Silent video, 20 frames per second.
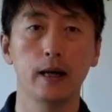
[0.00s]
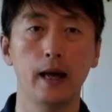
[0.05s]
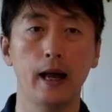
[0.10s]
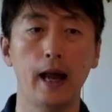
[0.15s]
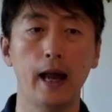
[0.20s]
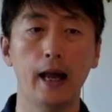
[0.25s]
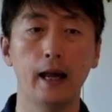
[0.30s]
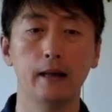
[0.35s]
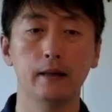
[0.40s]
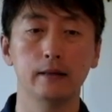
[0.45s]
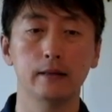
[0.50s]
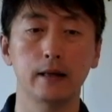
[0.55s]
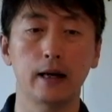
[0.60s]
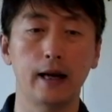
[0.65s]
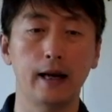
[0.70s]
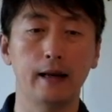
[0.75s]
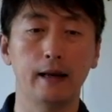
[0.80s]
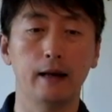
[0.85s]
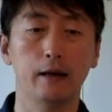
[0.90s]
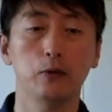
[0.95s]
and
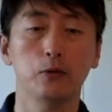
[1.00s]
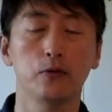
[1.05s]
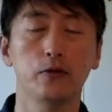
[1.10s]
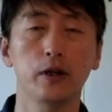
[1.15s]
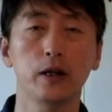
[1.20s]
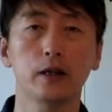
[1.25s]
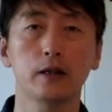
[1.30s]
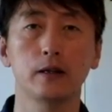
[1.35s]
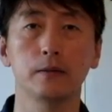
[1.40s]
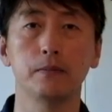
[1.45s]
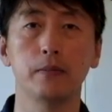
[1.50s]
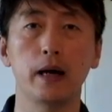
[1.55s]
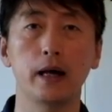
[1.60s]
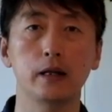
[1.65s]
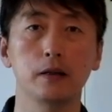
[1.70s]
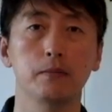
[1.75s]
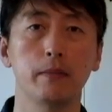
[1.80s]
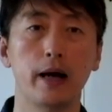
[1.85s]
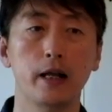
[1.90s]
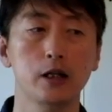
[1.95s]
I don't think the
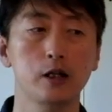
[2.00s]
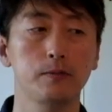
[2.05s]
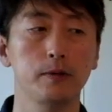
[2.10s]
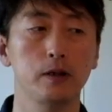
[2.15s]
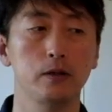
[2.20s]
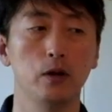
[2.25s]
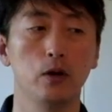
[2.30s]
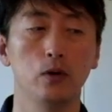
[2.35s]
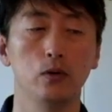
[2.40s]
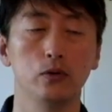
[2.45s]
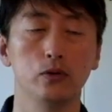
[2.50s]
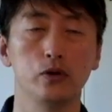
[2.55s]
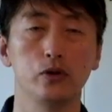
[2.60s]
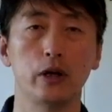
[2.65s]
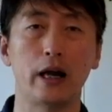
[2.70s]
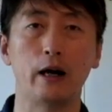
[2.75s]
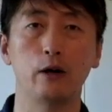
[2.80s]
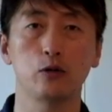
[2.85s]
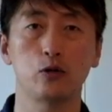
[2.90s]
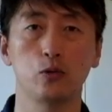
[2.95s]
management knows
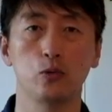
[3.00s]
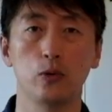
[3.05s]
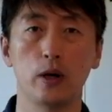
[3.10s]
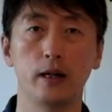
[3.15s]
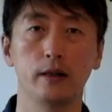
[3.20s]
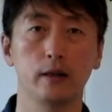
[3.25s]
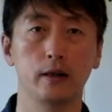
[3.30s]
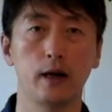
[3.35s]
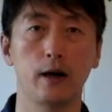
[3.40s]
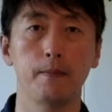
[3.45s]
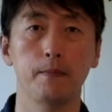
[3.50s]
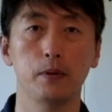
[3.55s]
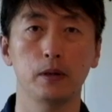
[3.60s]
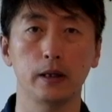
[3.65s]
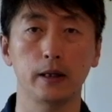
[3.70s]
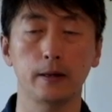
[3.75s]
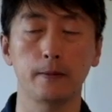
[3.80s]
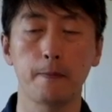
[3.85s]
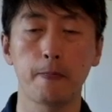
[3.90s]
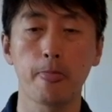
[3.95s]
how to run the
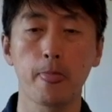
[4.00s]
company.